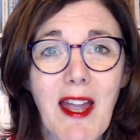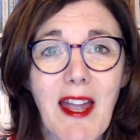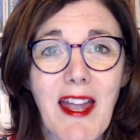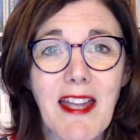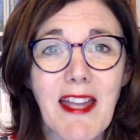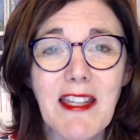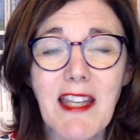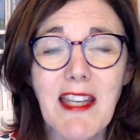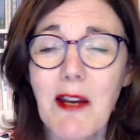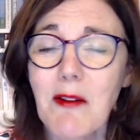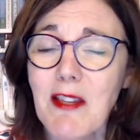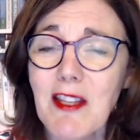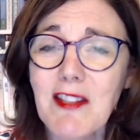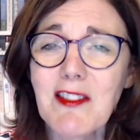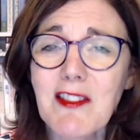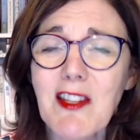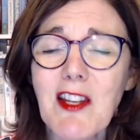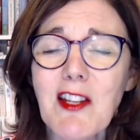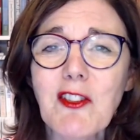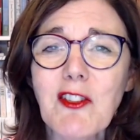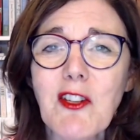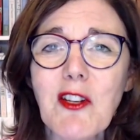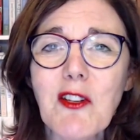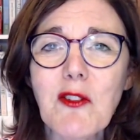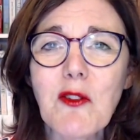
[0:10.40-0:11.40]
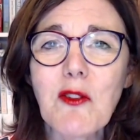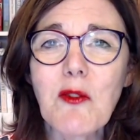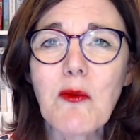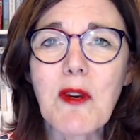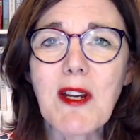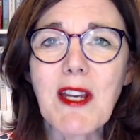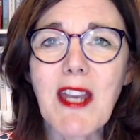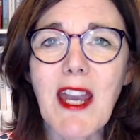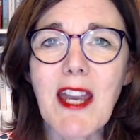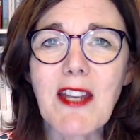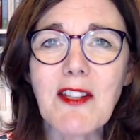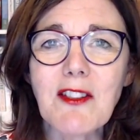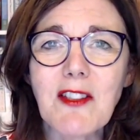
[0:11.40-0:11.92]
Now, in this session, we're
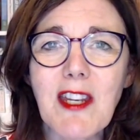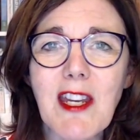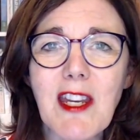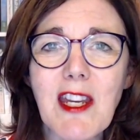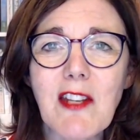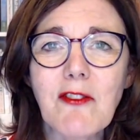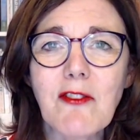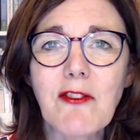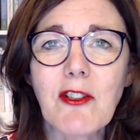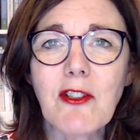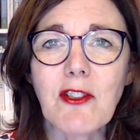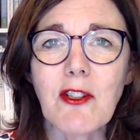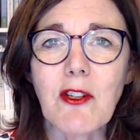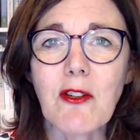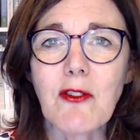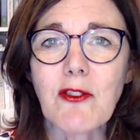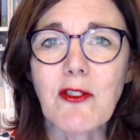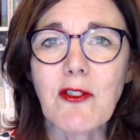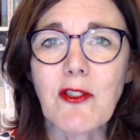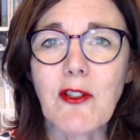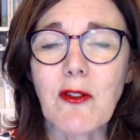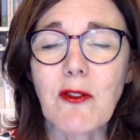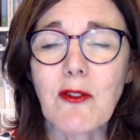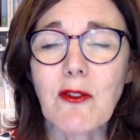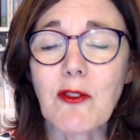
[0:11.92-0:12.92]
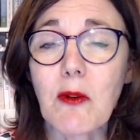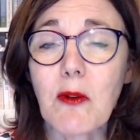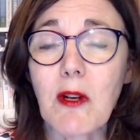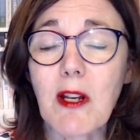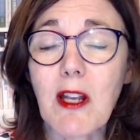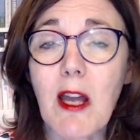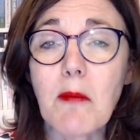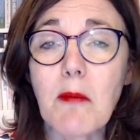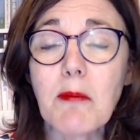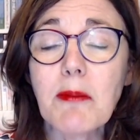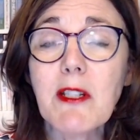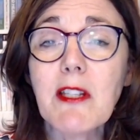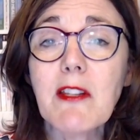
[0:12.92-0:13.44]
going to introduce you to a
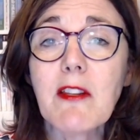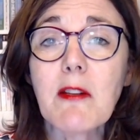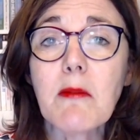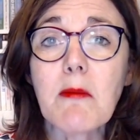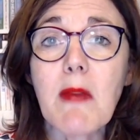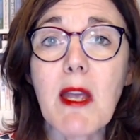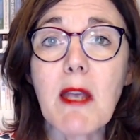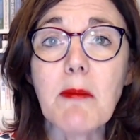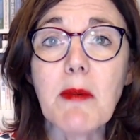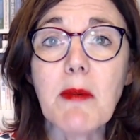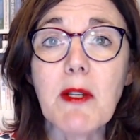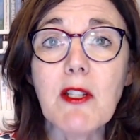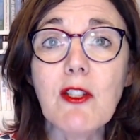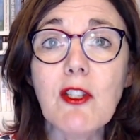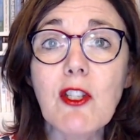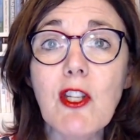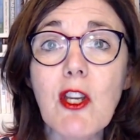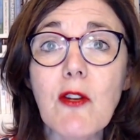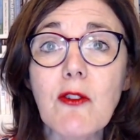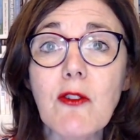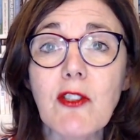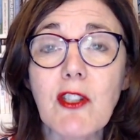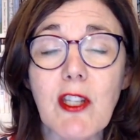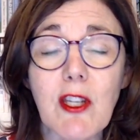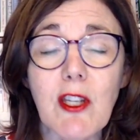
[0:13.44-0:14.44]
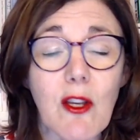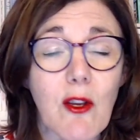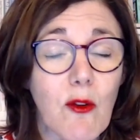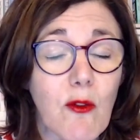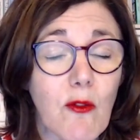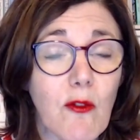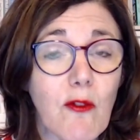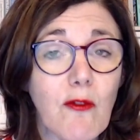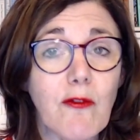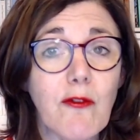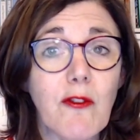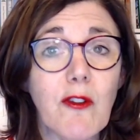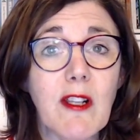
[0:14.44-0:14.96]
company that may be new to you,
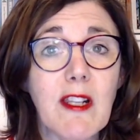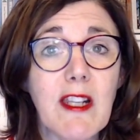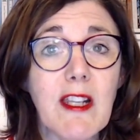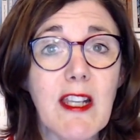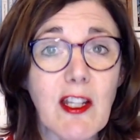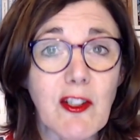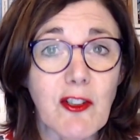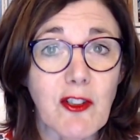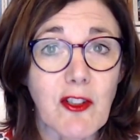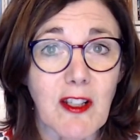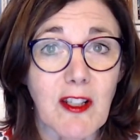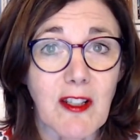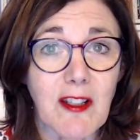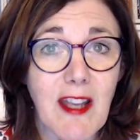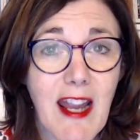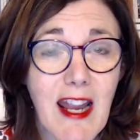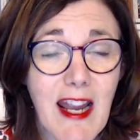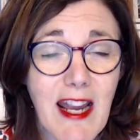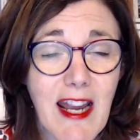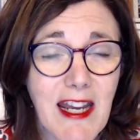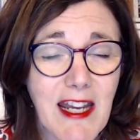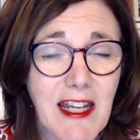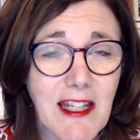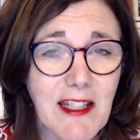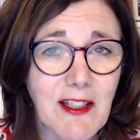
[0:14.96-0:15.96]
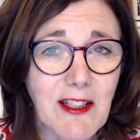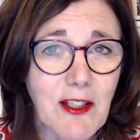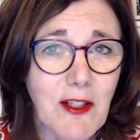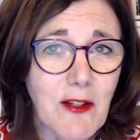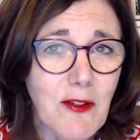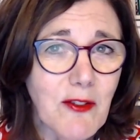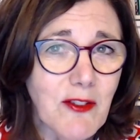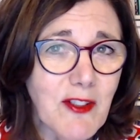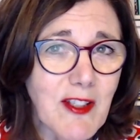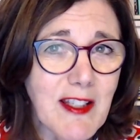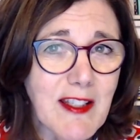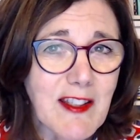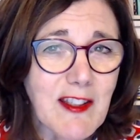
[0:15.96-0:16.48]
Volition. It
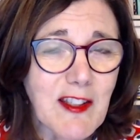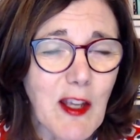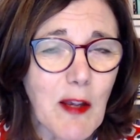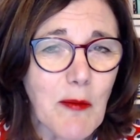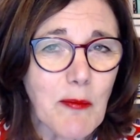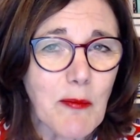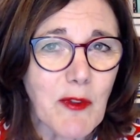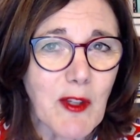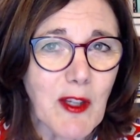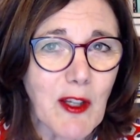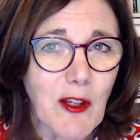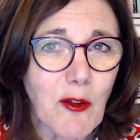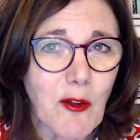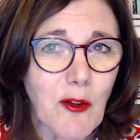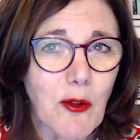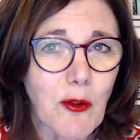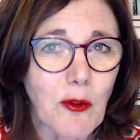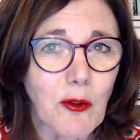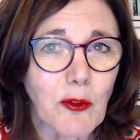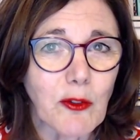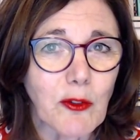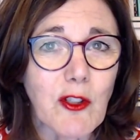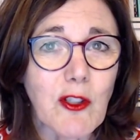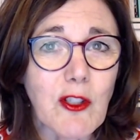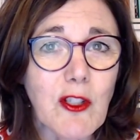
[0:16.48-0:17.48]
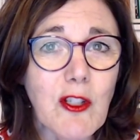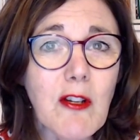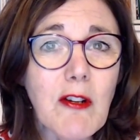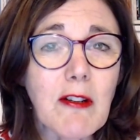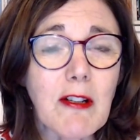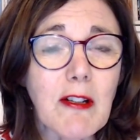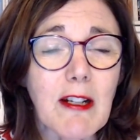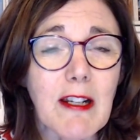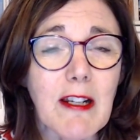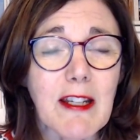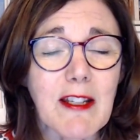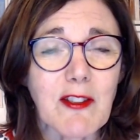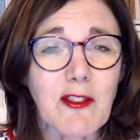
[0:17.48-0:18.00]
uses something called
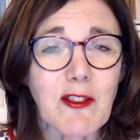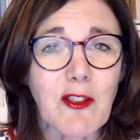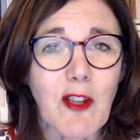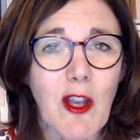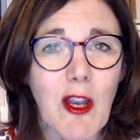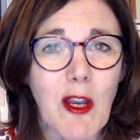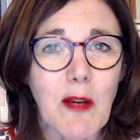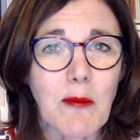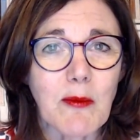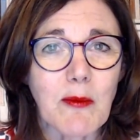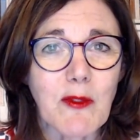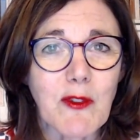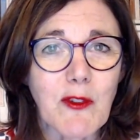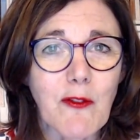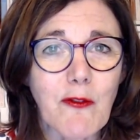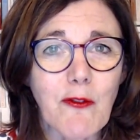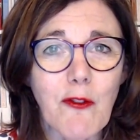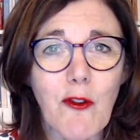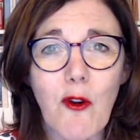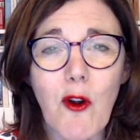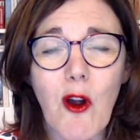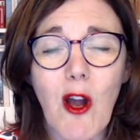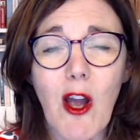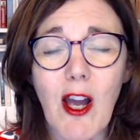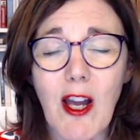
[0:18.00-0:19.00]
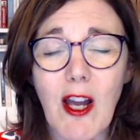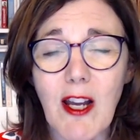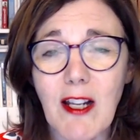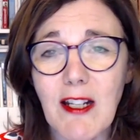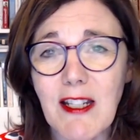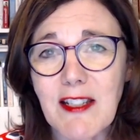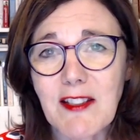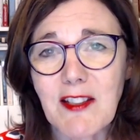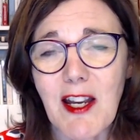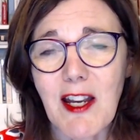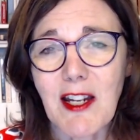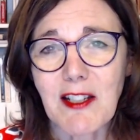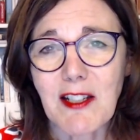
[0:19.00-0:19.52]
nucleosomes for early
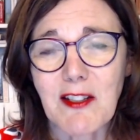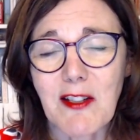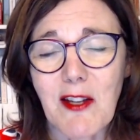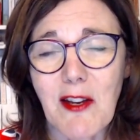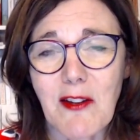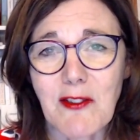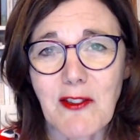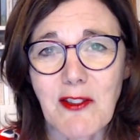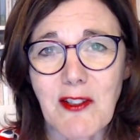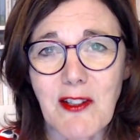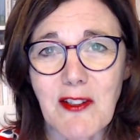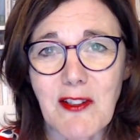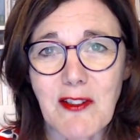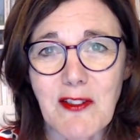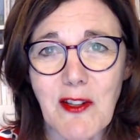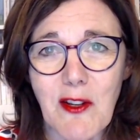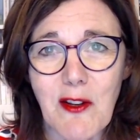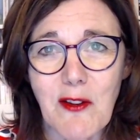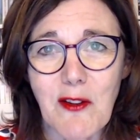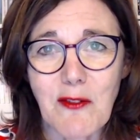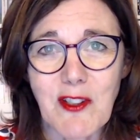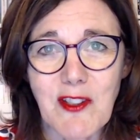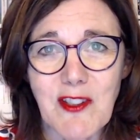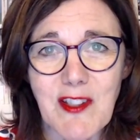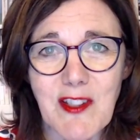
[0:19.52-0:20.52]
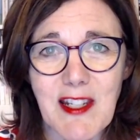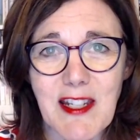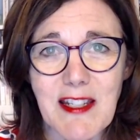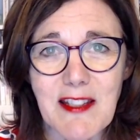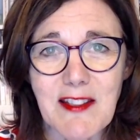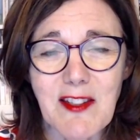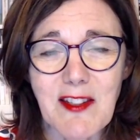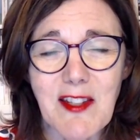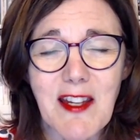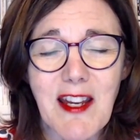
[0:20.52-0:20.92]
diagnosis of disease.